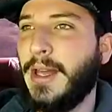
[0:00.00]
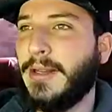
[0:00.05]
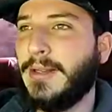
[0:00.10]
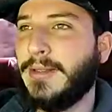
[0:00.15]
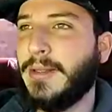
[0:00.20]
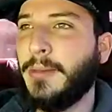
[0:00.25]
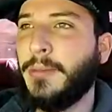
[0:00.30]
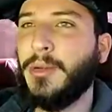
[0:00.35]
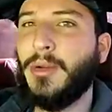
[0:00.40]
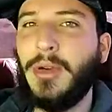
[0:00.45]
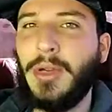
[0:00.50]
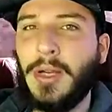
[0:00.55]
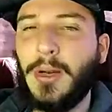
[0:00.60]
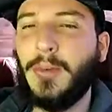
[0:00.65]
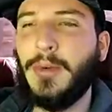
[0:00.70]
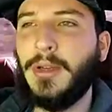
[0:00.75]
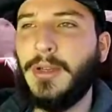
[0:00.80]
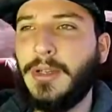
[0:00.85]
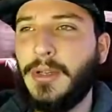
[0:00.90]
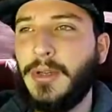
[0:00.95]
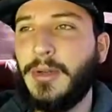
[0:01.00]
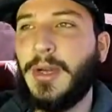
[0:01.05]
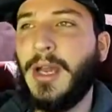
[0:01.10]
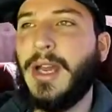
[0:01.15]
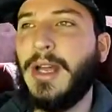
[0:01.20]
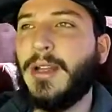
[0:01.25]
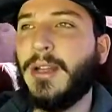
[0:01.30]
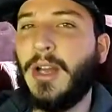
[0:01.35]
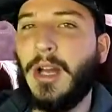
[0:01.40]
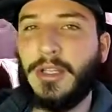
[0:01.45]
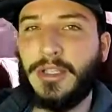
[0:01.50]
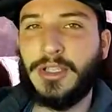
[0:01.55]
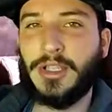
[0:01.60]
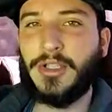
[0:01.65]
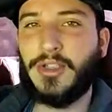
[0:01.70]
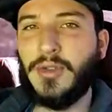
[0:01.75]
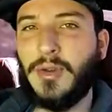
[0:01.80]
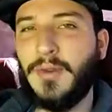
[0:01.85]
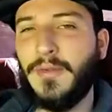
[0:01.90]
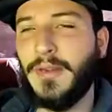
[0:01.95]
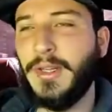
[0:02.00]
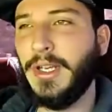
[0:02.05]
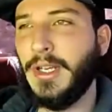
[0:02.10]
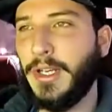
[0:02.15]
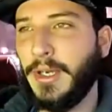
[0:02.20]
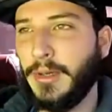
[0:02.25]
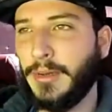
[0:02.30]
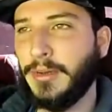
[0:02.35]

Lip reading: at some point I want to do a launch control video.